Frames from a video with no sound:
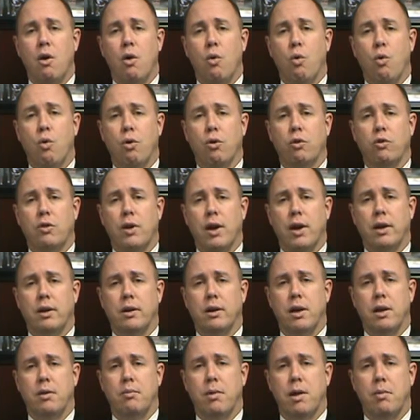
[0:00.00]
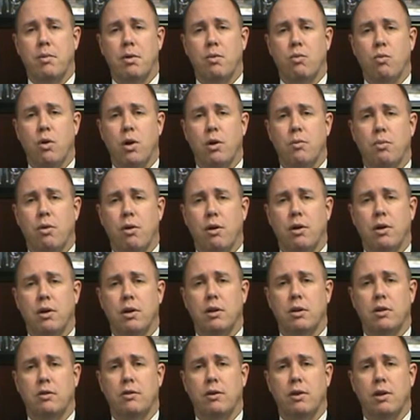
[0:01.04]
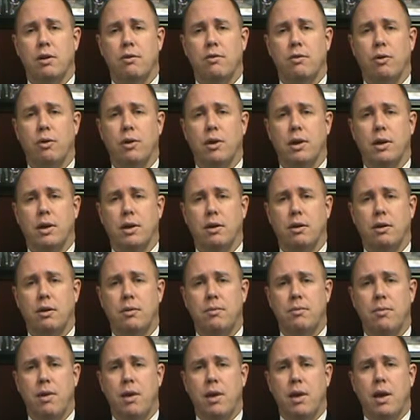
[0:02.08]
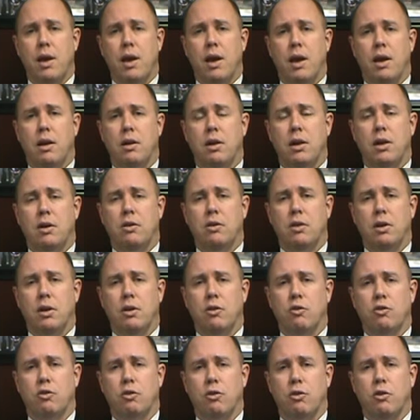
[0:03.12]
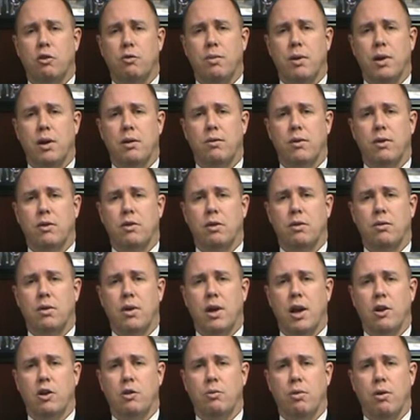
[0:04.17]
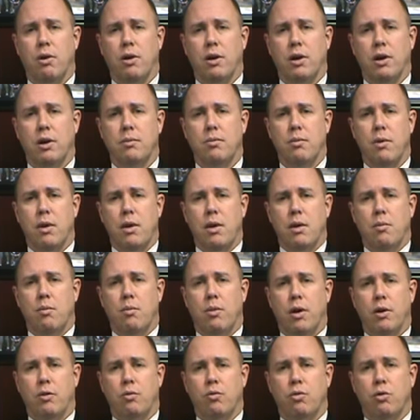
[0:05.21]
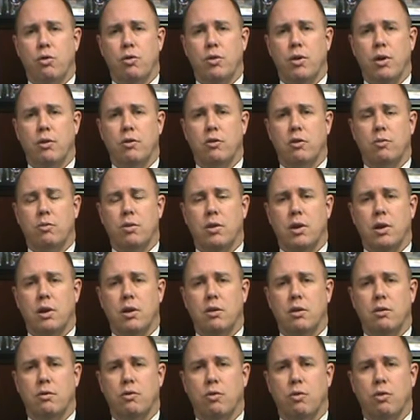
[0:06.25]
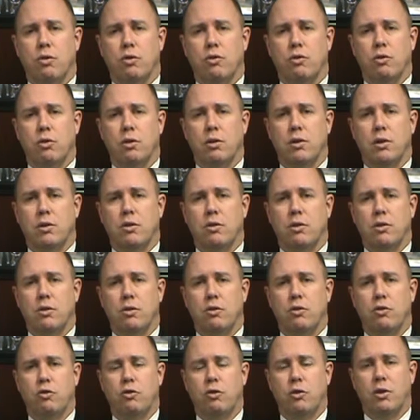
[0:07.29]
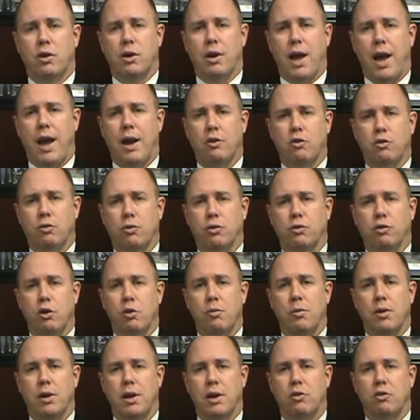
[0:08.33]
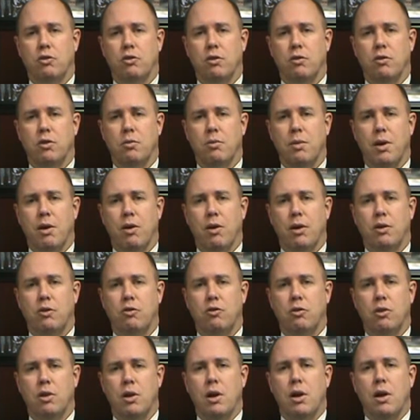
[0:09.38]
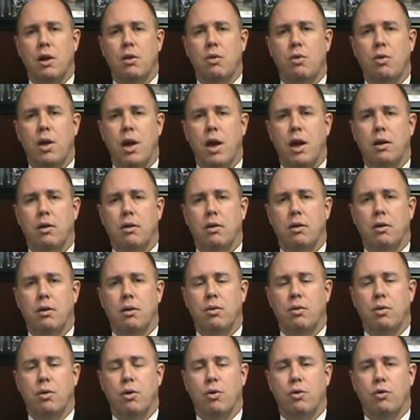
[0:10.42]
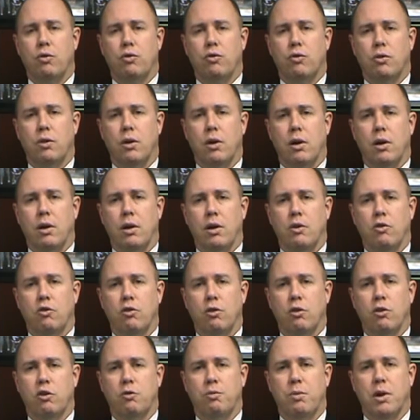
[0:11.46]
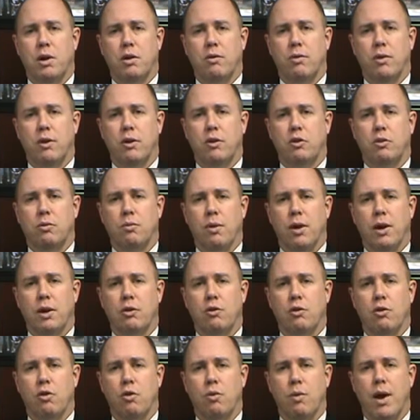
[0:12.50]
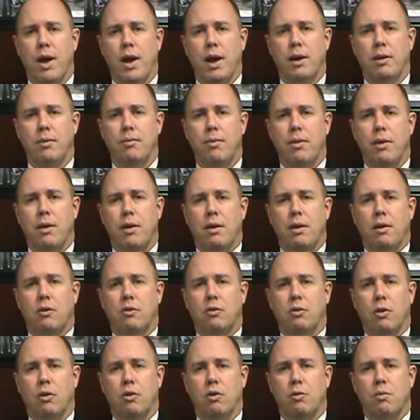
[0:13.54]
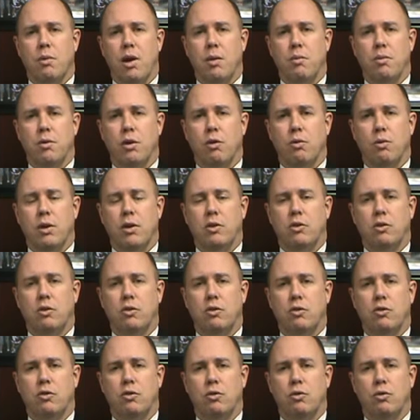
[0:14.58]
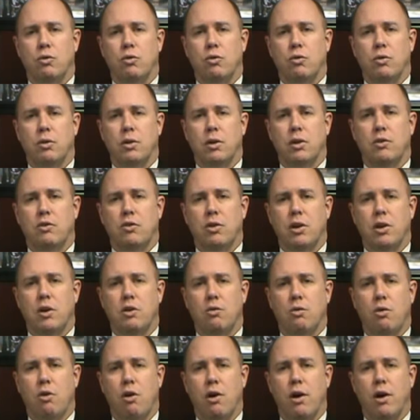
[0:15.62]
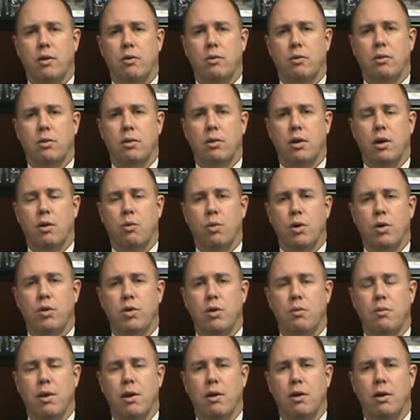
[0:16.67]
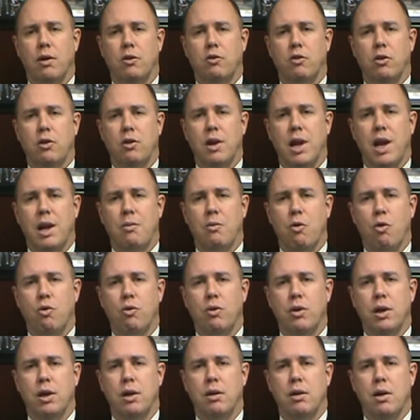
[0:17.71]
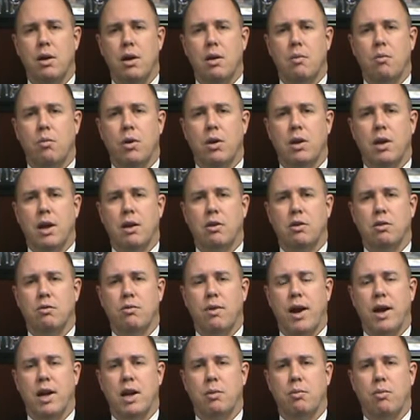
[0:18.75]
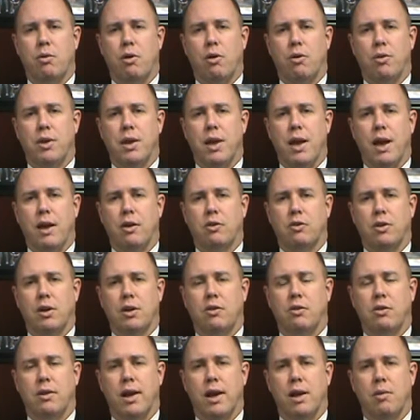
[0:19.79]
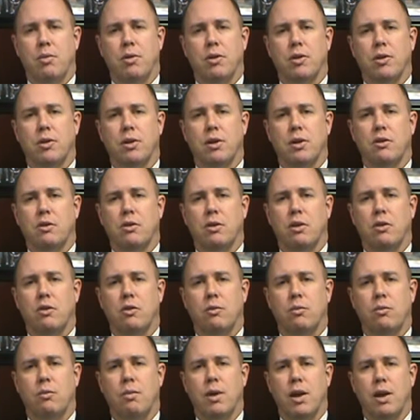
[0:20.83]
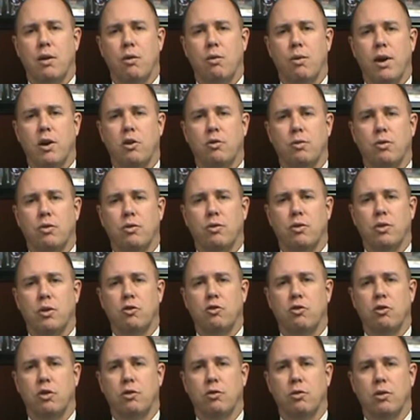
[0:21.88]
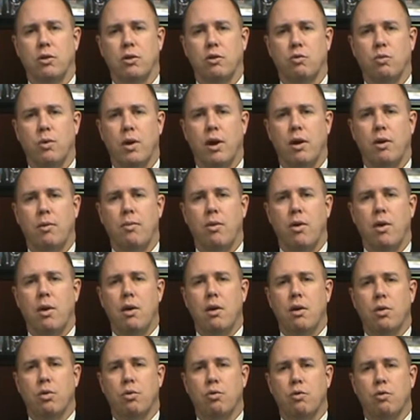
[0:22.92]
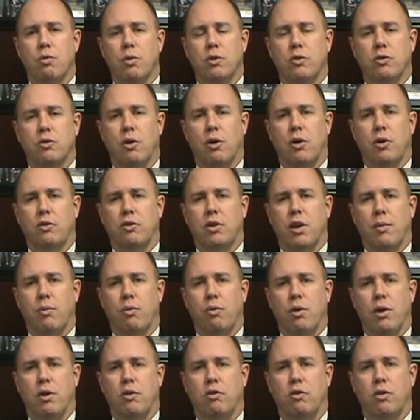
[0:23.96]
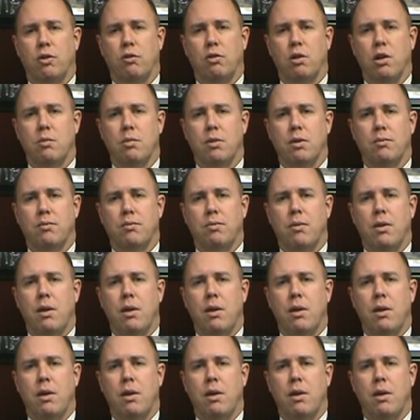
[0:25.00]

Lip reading: Or secondly, maybe one party is very, very ill and needs the insurance benefits of the other party, but were there to be a divorce or a dissolution, an actual termination of the marriage, then those insurance benefits might go away. So there might be a reason to continue on with the marriage in name only, but yet divide up all the assets, liabilities, and make arrangements for the children as well through what's called a separation agreement.